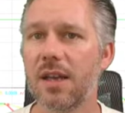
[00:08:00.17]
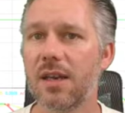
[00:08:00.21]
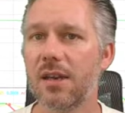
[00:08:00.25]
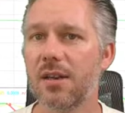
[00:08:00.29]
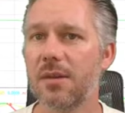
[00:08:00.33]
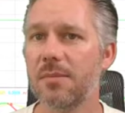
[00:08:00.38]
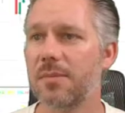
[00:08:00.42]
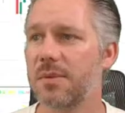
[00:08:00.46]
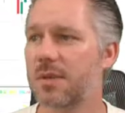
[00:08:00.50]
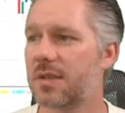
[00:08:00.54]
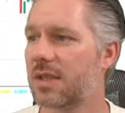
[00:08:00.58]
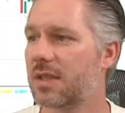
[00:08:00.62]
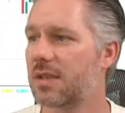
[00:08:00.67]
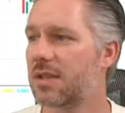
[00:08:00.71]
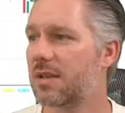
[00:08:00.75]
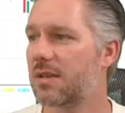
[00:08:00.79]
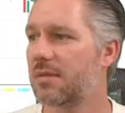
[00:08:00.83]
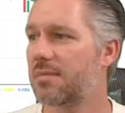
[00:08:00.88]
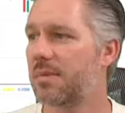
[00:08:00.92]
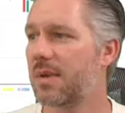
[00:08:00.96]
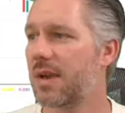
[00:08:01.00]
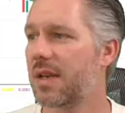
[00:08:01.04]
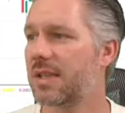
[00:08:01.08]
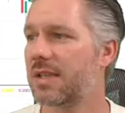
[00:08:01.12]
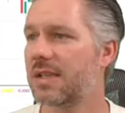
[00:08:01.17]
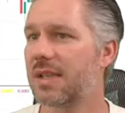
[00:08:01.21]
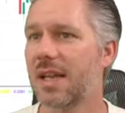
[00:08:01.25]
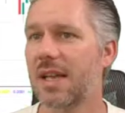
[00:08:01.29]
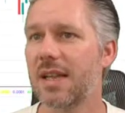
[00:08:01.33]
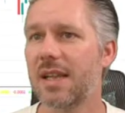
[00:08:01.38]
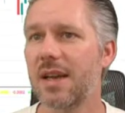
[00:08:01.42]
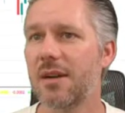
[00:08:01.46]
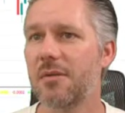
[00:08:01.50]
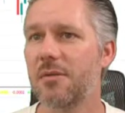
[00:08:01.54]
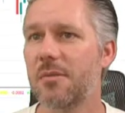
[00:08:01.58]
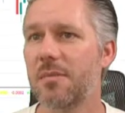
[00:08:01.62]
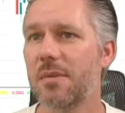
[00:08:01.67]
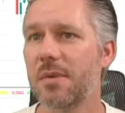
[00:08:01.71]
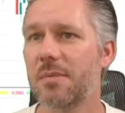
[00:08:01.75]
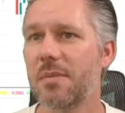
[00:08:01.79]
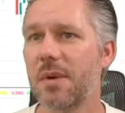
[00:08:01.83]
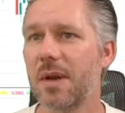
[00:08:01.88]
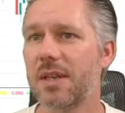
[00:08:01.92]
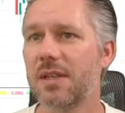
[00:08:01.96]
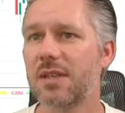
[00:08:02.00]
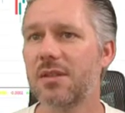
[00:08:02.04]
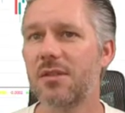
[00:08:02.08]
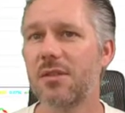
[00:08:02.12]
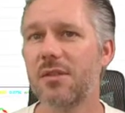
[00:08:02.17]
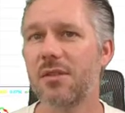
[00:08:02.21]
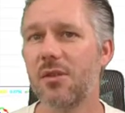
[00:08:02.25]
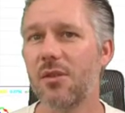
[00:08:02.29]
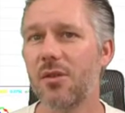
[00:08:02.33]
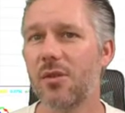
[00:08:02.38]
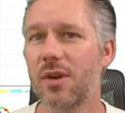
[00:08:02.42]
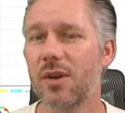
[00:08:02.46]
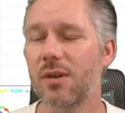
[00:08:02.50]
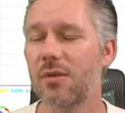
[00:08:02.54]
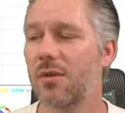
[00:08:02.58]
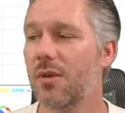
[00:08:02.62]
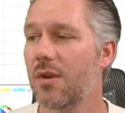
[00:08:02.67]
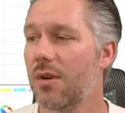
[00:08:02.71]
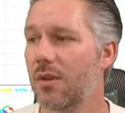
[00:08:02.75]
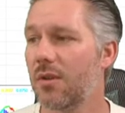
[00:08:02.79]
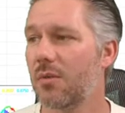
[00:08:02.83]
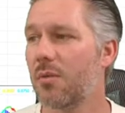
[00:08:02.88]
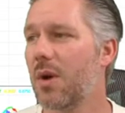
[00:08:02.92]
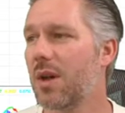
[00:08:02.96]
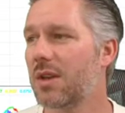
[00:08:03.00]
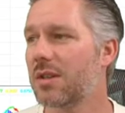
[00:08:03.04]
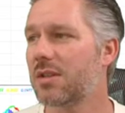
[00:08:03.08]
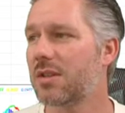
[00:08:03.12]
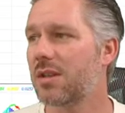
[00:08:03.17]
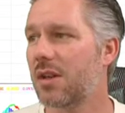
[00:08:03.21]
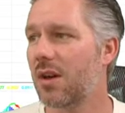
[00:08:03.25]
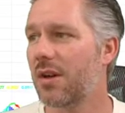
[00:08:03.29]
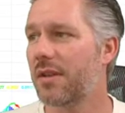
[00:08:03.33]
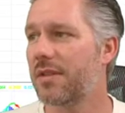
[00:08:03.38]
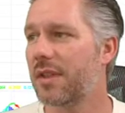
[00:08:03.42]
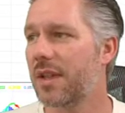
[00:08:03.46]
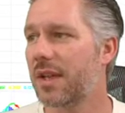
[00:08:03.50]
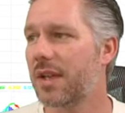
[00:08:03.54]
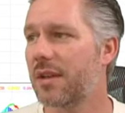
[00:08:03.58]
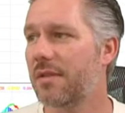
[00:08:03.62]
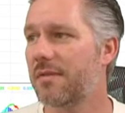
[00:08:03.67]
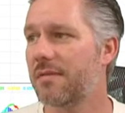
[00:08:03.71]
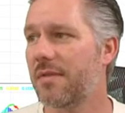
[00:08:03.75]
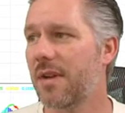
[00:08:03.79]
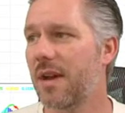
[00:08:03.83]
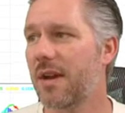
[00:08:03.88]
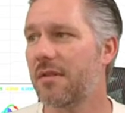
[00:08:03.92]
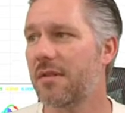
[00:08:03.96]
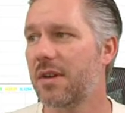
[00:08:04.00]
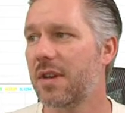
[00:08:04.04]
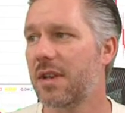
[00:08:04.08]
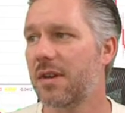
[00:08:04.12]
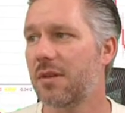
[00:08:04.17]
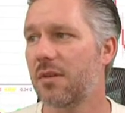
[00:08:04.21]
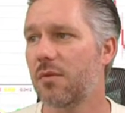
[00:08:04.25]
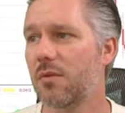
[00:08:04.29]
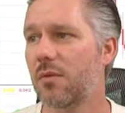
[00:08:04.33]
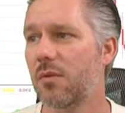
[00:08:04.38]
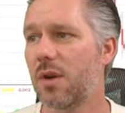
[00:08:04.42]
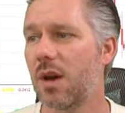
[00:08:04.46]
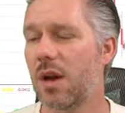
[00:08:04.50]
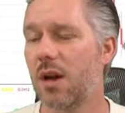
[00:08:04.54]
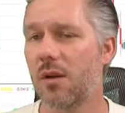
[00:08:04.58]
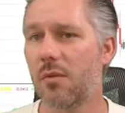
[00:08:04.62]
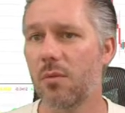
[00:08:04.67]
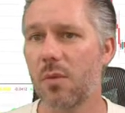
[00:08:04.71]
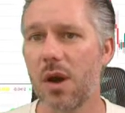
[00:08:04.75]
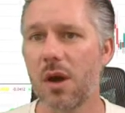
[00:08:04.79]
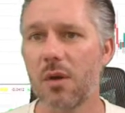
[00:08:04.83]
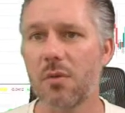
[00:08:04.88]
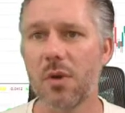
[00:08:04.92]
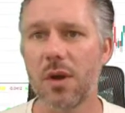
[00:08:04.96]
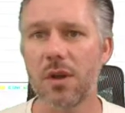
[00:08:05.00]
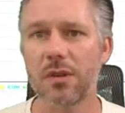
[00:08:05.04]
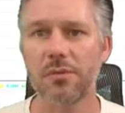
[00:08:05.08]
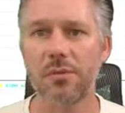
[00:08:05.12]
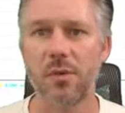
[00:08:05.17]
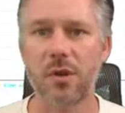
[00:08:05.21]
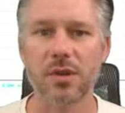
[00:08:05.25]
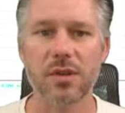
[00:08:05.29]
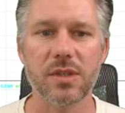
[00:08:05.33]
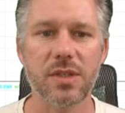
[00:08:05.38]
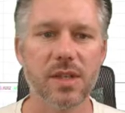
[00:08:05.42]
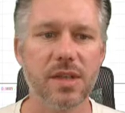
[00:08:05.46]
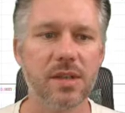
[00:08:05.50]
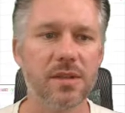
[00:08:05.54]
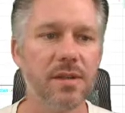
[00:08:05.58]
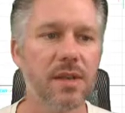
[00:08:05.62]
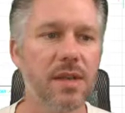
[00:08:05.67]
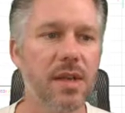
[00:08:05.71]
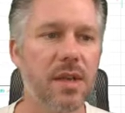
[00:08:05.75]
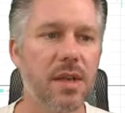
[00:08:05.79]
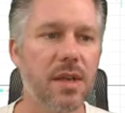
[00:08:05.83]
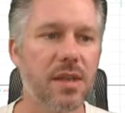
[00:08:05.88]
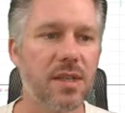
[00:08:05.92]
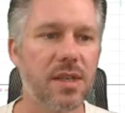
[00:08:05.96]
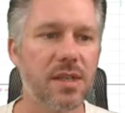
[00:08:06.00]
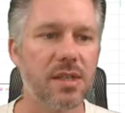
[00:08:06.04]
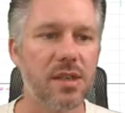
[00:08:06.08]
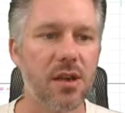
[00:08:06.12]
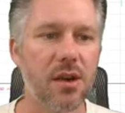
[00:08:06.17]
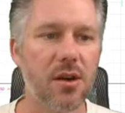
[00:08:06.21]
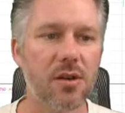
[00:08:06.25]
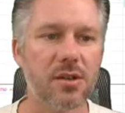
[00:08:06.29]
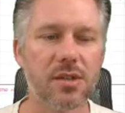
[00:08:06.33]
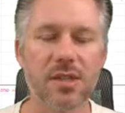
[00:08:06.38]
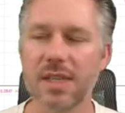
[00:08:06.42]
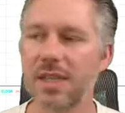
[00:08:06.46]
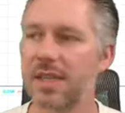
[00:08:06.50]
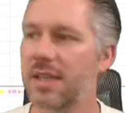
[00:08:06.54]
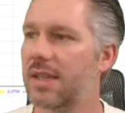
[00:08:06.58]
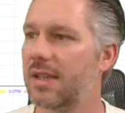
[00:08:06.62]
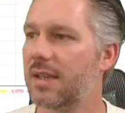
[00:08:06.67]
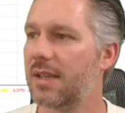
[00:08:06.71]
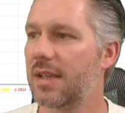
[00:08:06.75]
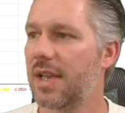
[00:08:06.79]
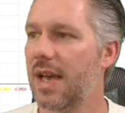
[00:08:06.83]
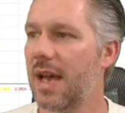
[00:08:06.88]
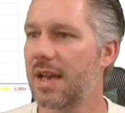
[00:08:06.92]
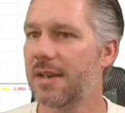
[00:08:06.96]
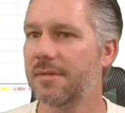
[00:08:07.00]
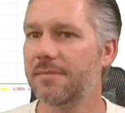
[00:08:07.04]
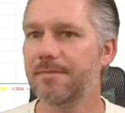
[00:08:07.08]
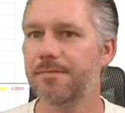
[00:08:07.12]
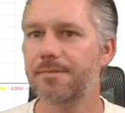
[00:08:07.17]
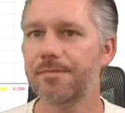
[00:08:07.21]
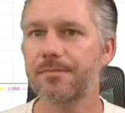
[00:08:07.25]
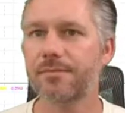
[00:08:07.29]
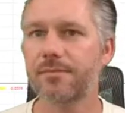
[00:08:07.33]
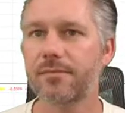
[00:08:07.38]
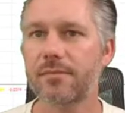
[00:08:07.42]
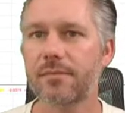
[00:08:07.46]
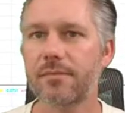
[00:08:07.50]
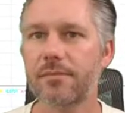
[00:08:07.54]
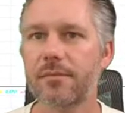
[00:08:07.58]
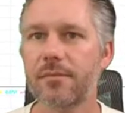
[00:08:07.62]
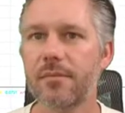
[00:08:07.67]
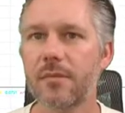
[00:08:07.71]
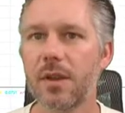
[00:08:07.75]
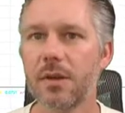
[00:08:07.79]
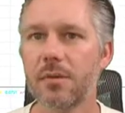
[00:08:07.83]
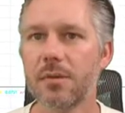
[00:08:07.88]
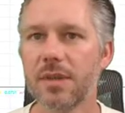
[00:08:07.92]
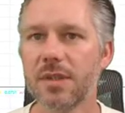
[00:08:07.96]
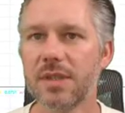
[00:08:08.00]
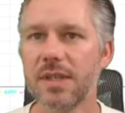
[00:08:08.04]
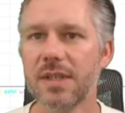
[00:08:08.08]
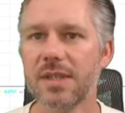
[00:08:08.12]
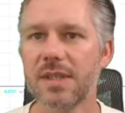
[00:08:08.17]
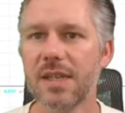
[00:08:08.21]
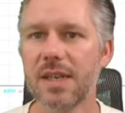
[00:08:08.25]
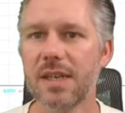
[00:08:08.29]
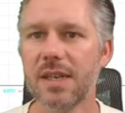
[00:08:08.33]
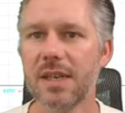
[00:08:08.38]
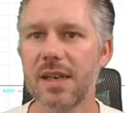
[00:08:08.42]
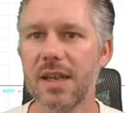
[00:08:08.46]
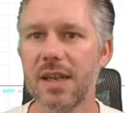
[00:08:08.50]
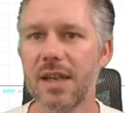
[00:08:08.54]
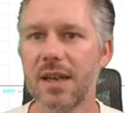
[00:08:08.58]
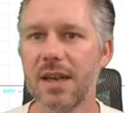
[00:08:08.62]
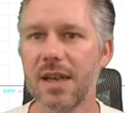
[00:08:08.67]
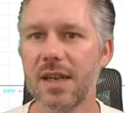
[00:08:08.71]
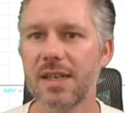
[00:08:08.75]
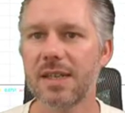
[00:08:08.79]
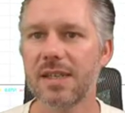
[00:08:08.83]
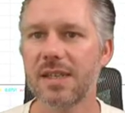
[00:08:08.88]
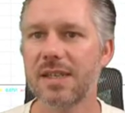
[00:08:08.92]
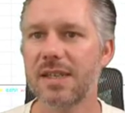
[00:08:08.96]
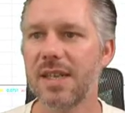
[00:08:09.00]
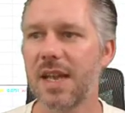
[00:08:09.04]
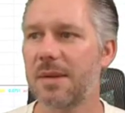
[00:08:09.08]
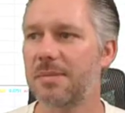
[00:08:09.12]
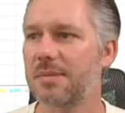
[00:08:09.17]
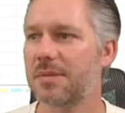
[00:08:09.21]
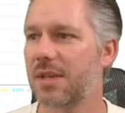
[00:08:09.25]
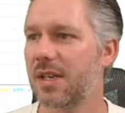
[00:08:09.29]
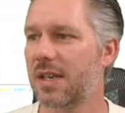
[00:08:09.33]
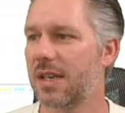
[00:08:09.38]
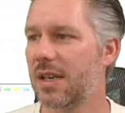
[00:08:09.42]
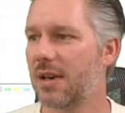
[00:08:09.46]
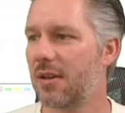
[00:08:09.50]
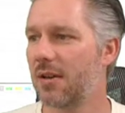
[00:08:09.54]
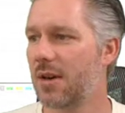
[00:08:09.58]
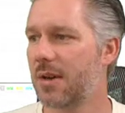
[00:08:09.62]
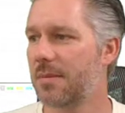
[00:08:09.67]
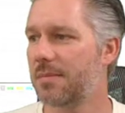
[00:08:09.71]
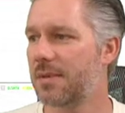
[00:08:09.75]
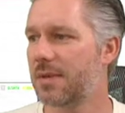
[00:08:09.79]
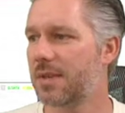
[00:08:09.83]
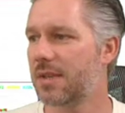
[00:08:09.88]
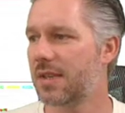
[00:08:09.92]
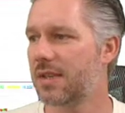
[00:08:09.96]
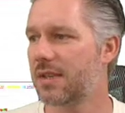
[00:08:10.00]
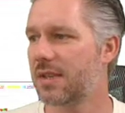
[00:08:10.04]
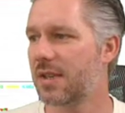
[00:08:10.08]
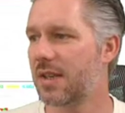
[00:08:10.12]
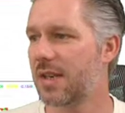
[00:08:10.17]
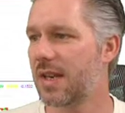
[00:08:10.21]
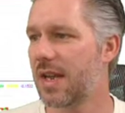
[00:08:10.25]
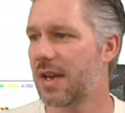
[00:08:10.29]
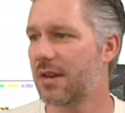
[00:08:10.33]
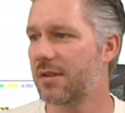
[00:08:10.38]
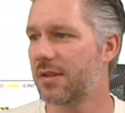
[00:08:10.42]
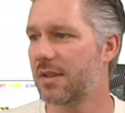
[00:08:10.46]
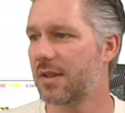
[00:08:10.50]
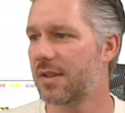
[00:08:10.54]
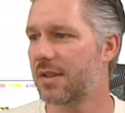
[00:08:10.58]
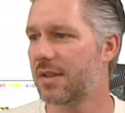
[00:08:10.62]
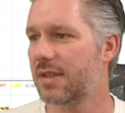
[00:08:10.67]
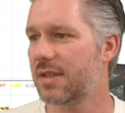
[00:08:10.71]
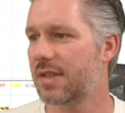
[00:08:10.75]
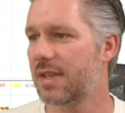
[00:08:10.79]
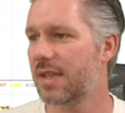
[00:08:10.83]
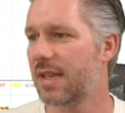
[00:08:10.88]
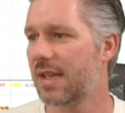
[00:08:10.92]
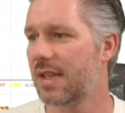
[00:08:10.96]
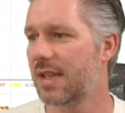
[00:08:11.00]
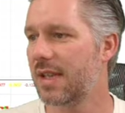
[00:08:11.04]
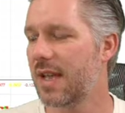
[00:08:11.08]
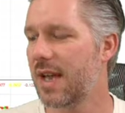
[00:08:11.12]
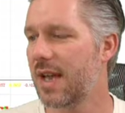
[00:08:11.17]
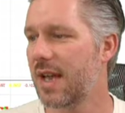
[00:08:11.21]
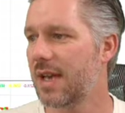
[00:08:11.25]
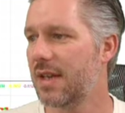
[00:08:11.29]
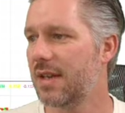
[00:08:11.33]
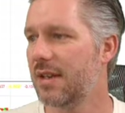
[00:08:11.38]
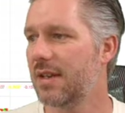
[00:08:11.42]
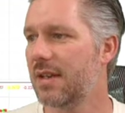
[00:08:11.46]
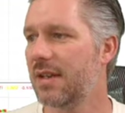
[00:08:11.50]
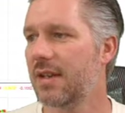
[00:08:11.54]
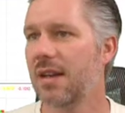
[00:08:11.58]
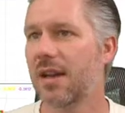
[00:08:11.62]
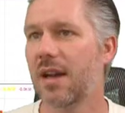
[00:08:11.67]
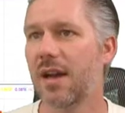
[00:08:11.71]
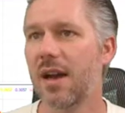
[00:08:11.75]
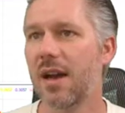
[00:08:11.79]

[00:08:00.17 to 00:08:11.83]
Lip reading: in a good position to place that. That will be based on oil. The ones that I think are very well worth watching, this Aussie yen, which is in an exceptionally high position now. You can see it there.